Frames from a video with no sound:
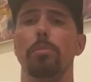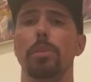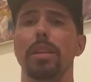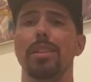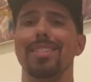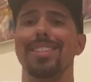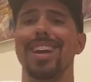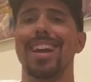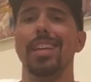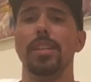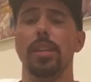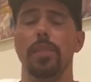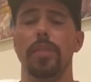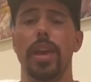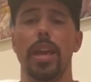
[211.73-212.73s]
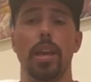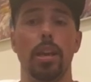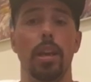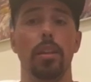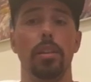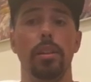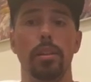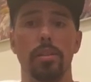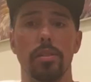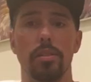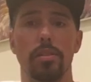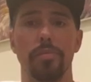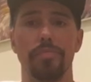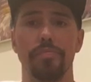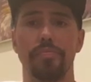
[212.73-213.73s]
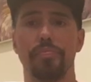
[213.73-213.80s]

to be the size of a cutlass,